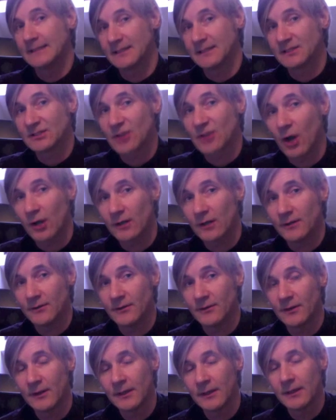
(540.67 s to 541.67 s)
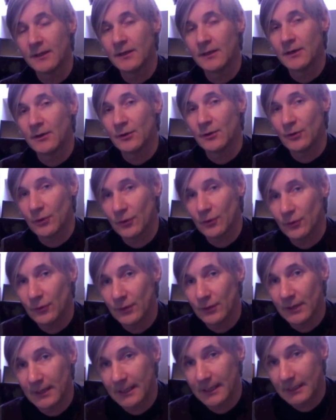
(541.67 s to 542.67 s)
and Scotland who
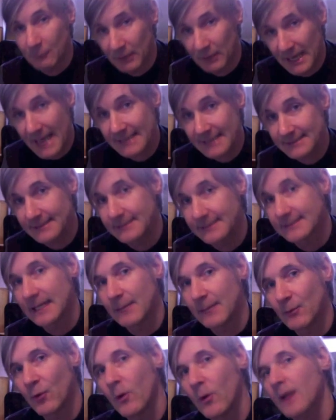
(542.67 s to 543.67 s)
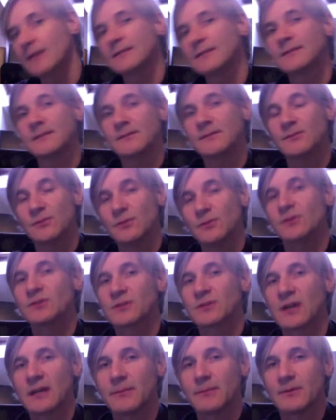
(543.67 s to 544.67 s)
when asked the same question to
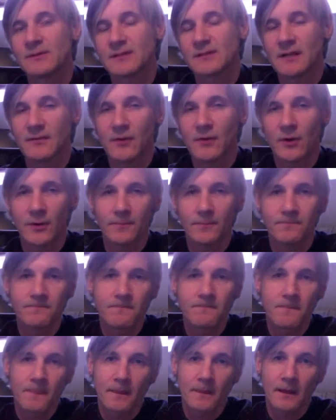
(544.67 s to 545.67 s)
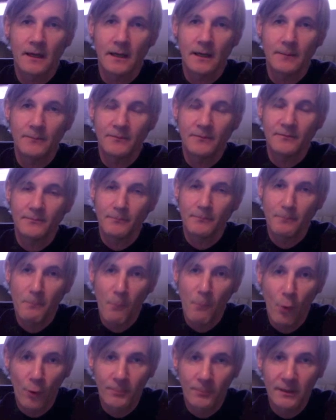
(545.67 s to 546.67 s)
describe their self-harm,
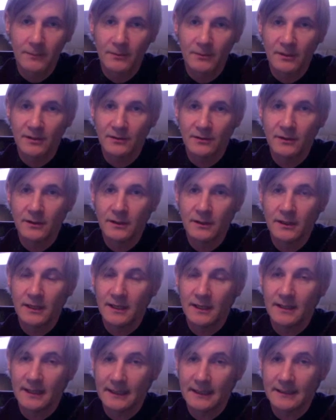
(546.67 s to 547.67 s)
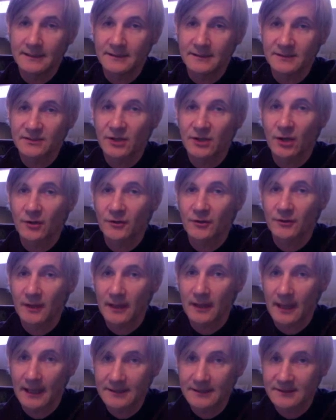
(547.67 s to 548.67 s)
more people in England and Scotland
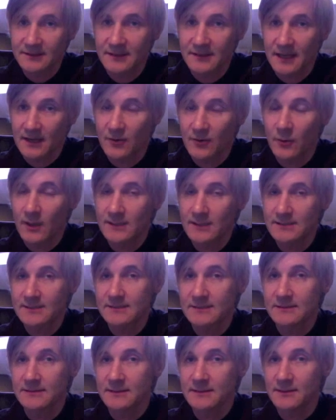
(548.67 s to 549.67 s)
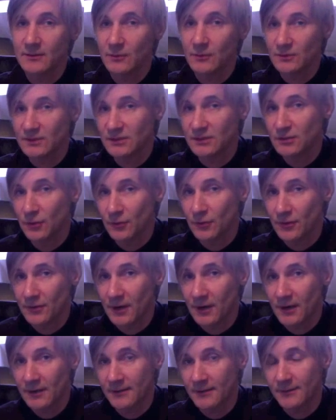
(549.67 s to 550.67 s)
answered that question than those in Northern
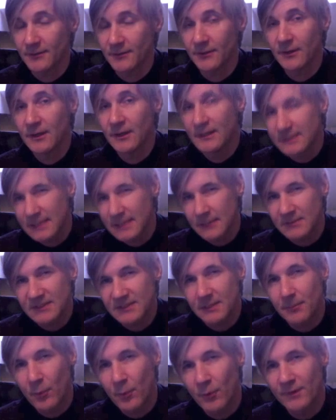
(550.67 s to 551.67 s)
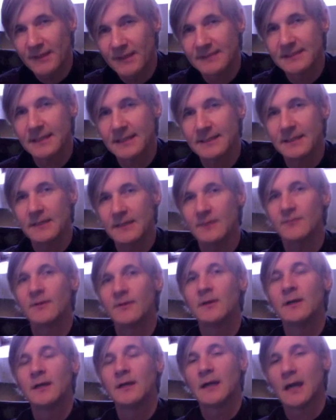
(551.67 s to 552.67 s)
Ireland. So that would support this idea of
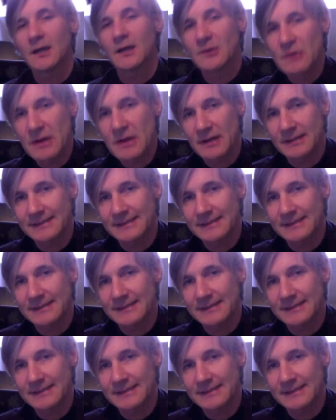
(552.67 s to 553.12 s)
a greater